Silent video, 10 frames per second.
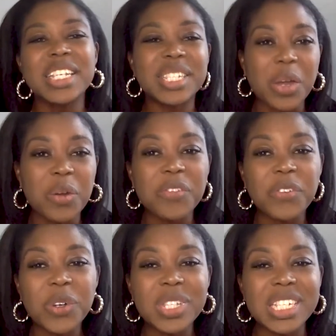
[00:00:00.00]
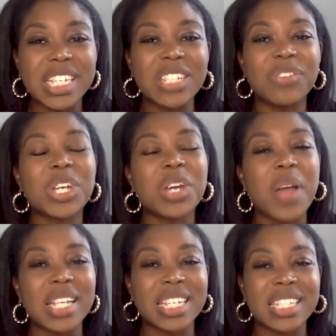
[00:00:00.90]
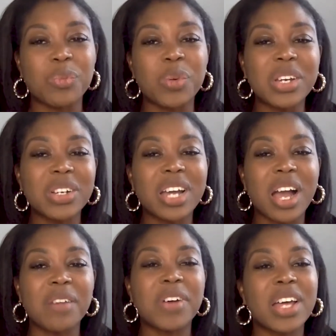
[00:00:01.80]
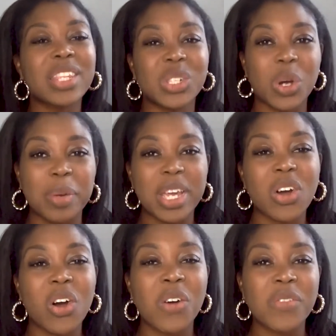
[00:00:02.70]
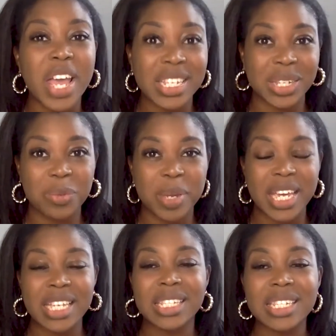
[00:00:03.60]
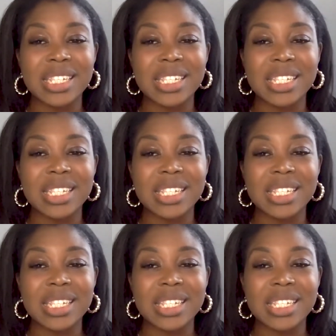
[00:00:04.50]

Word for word: So, for today's video, as I said, we are going to cover the topic of SOPs,